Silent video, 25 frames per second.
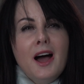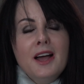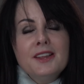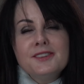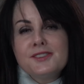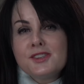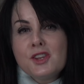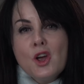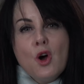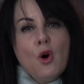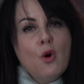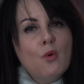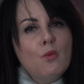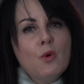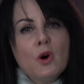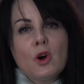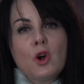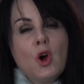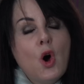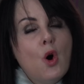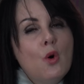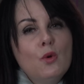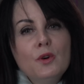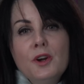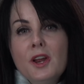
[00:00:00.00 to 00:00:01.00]
and so we're
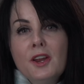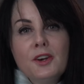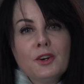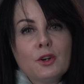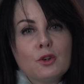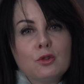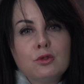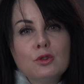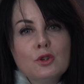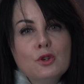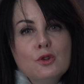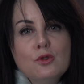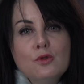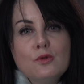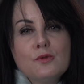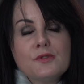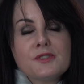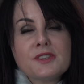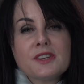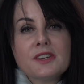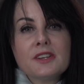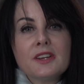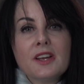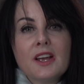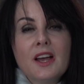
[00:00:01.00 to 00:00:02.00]
going on a
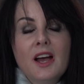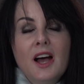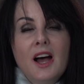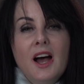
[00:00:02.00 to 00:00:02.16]
cruise.